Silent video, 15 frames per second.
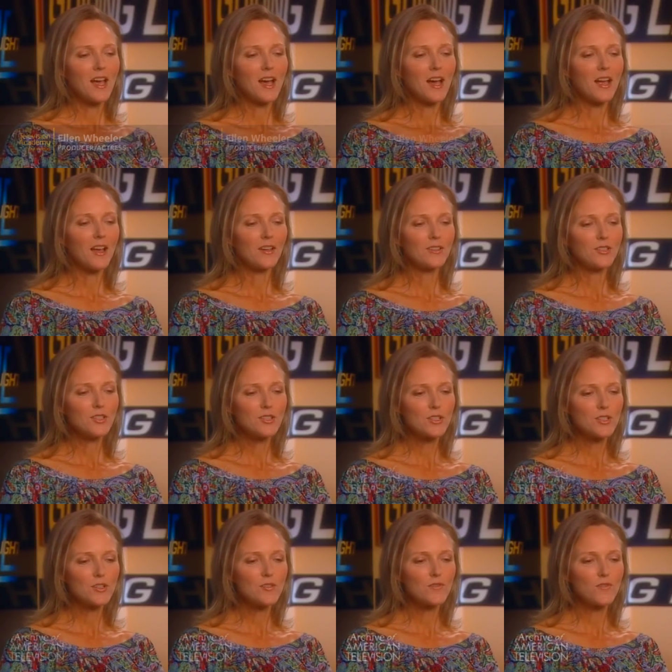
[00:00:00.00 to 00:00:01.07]
I
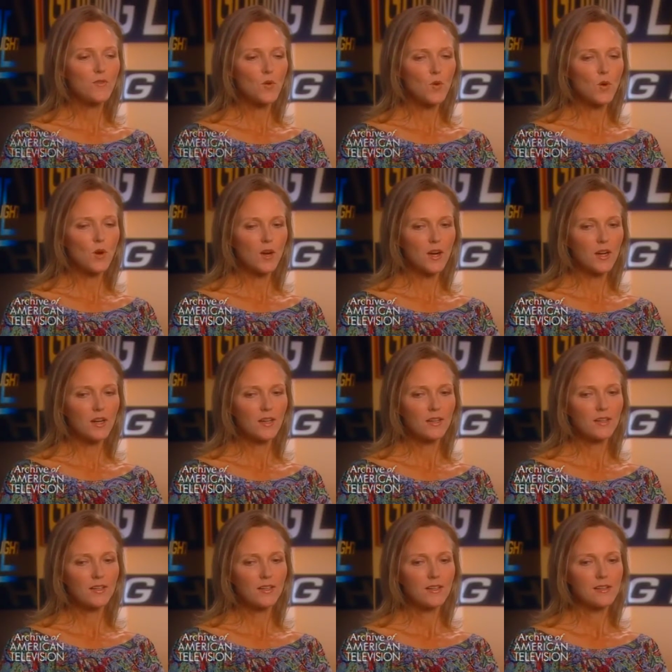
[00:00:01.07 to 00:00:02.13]
auditioned for
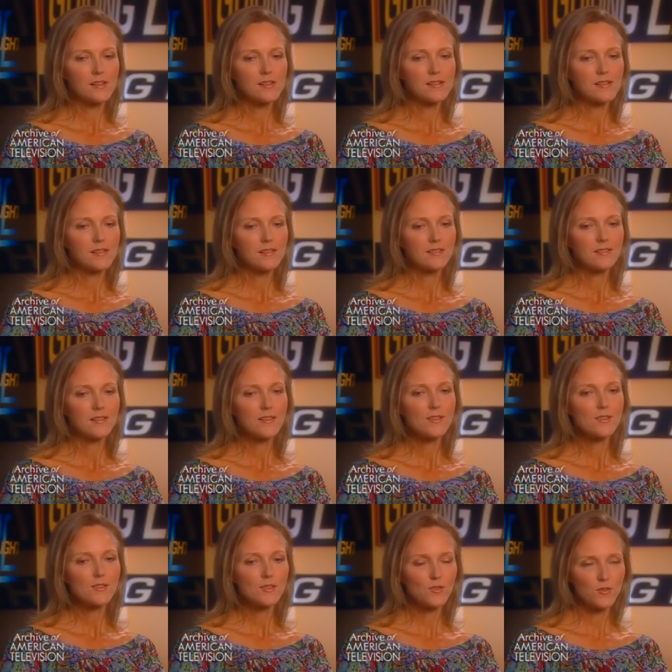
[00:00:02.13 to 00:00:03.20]

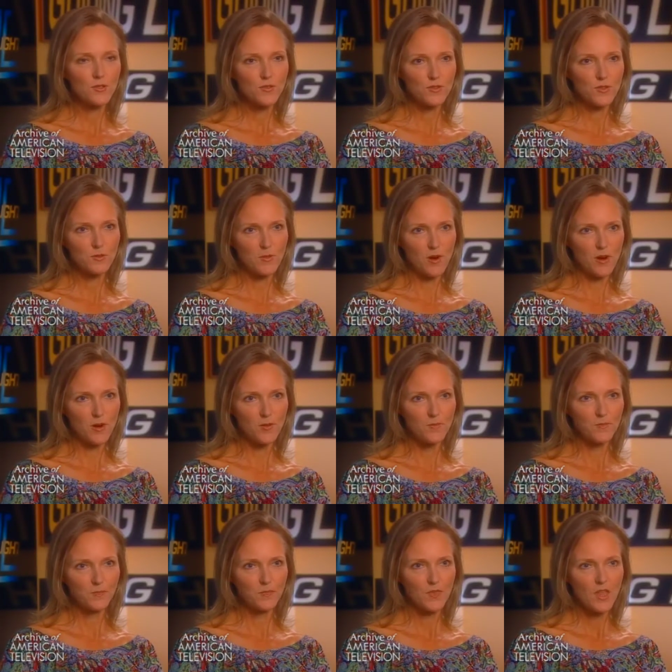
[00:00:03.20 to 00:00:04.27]
Search for Tomorrow.
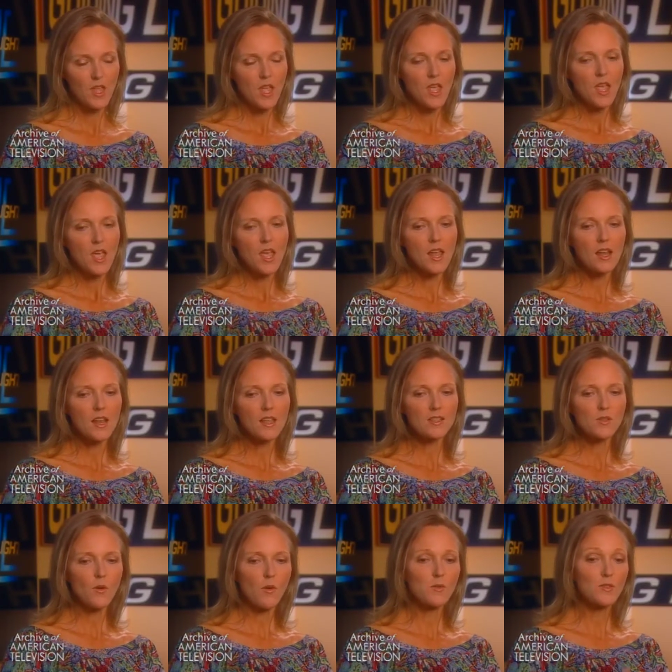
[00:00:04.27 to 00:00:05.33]
And
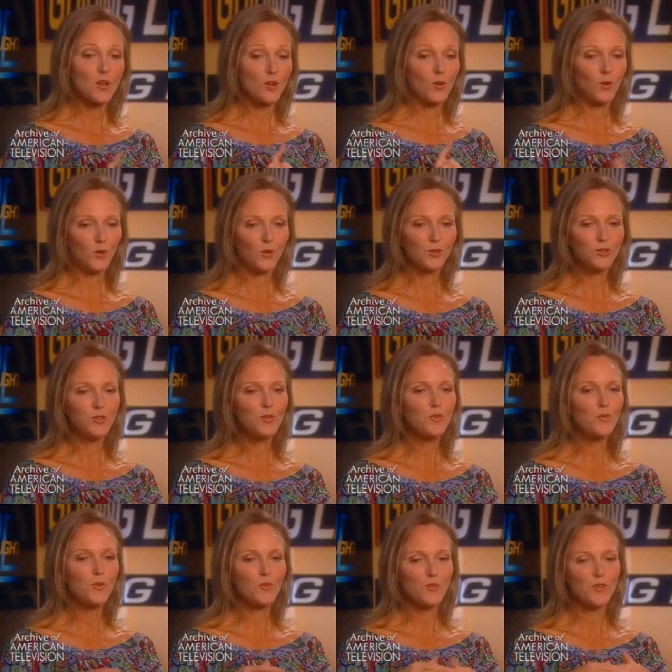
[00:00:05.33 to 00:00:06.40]
so I was on hold. You,
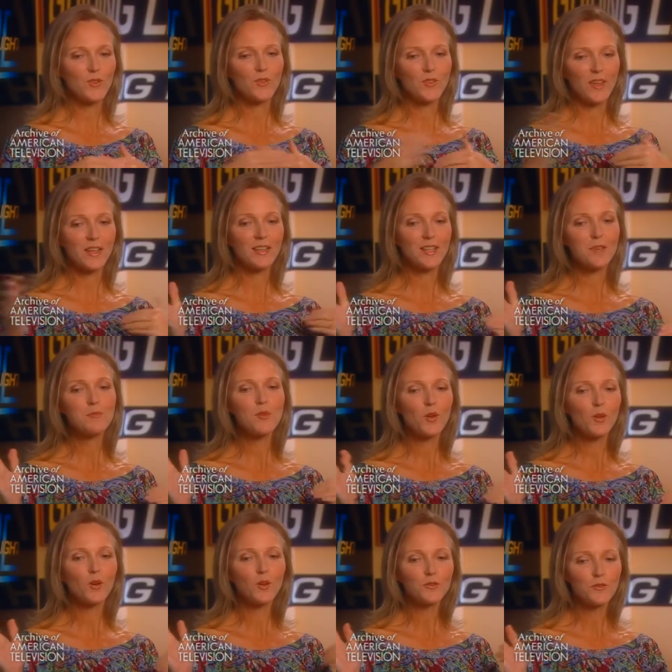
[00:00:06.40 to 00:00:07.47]
you, they could keep you
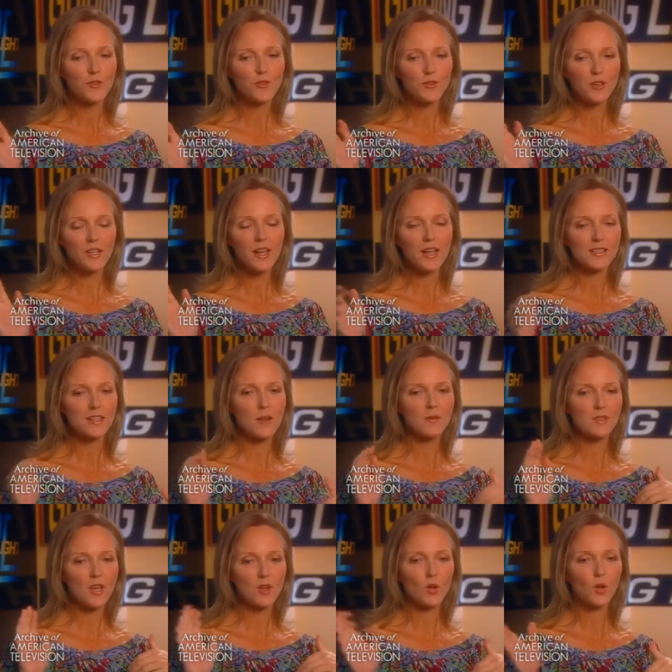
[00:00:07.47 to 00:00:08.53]
on hold for 30 days, and I
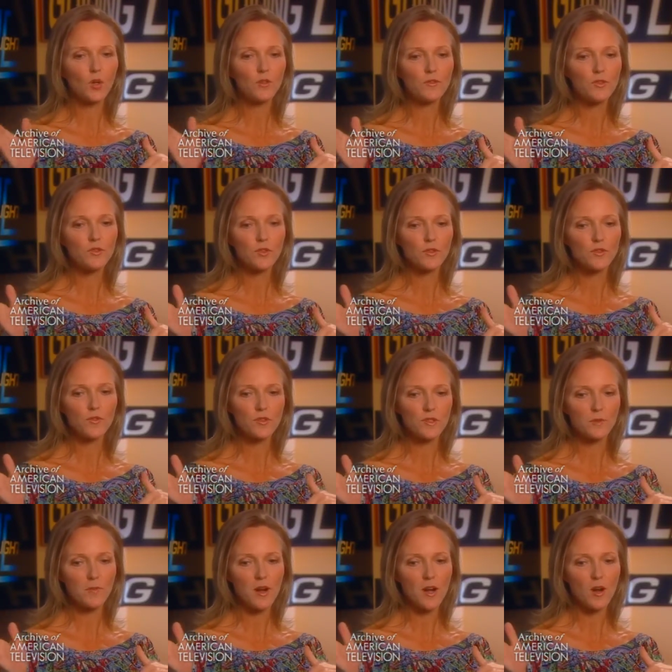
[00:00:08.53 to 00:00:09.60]
was on hold for Search for
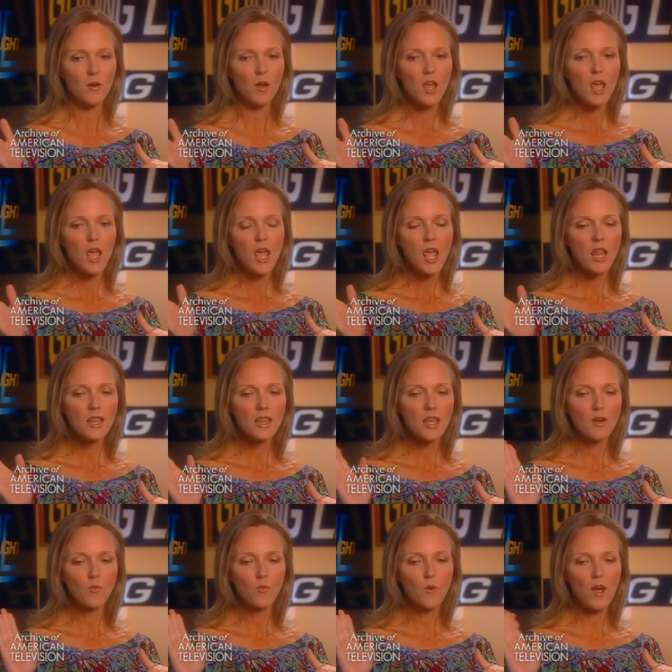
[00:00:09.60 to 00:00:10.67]
Tomorrow. And
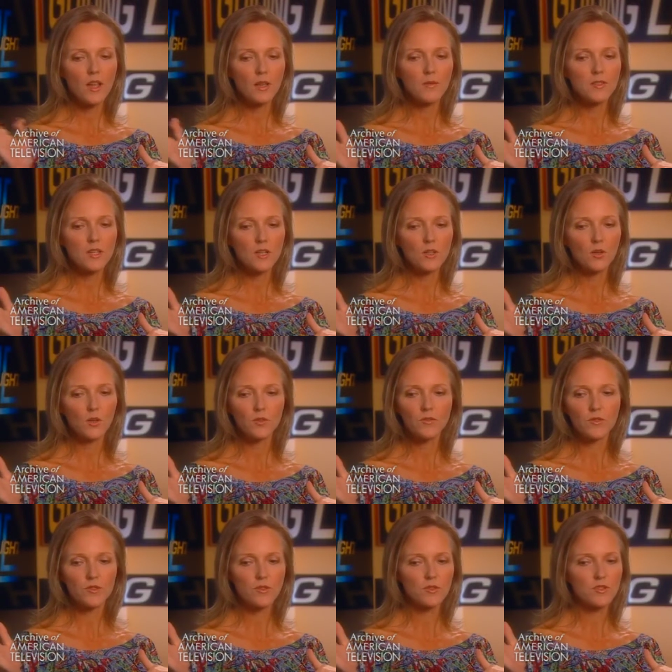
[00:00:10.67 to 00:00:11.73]
then while I was on hold
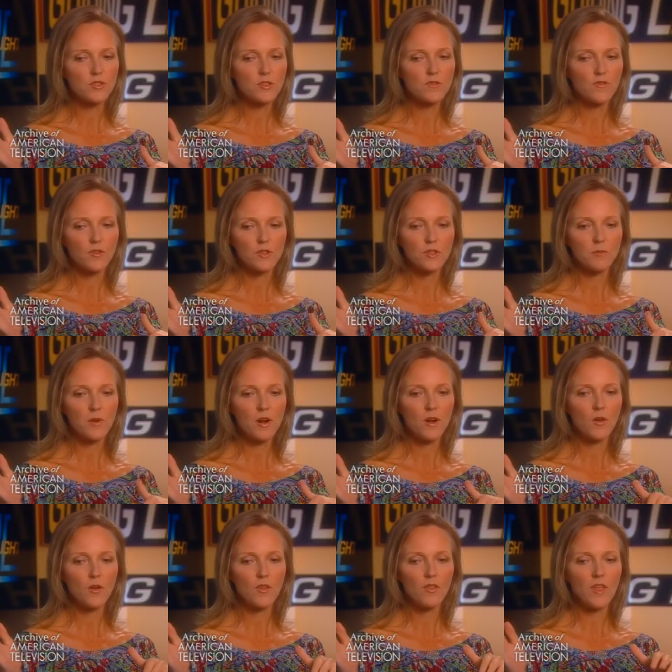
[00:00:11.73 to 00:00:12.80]
for Search for
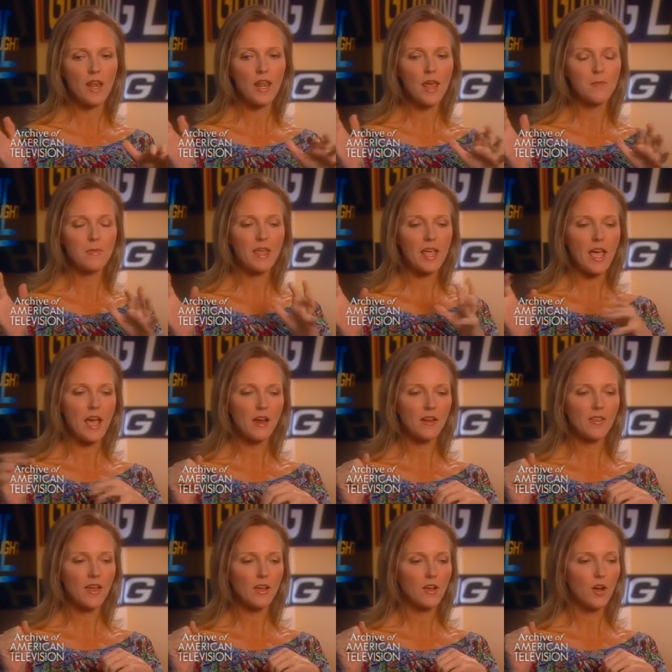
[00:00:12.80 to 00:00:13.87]
Tomorrow, they let me out
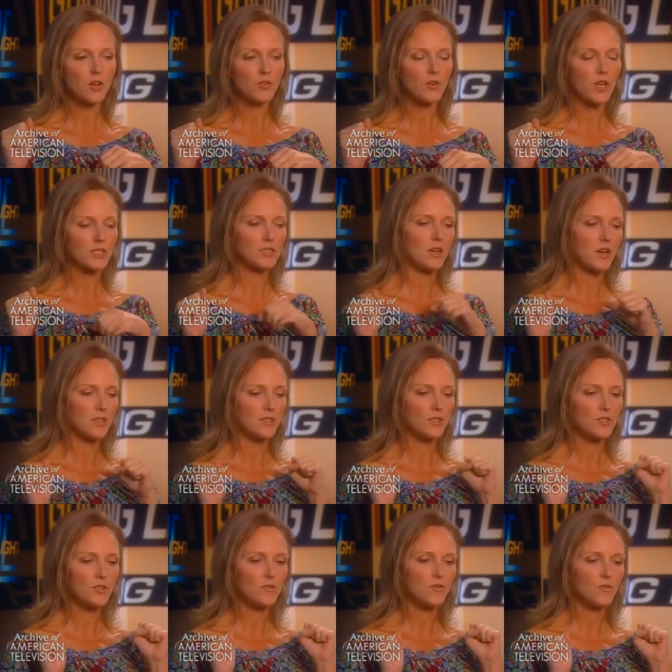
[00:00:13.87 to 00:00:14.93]
of that contract to
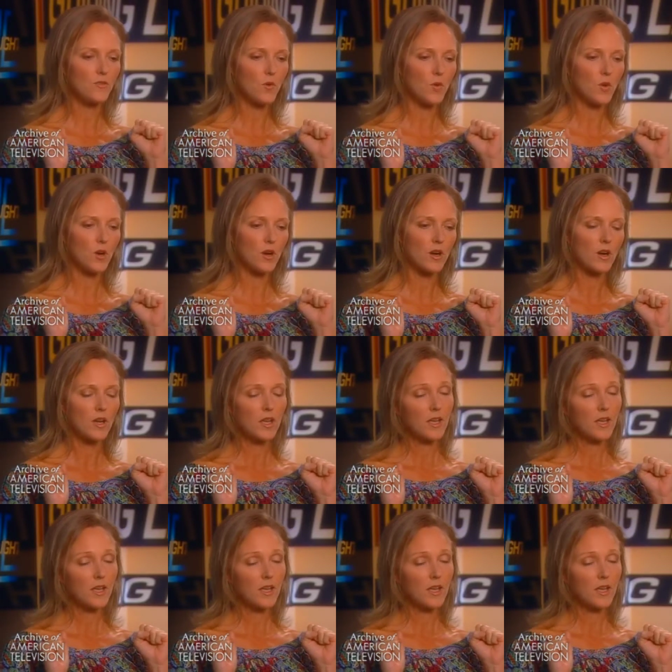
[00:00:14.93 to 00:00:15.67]
audition for,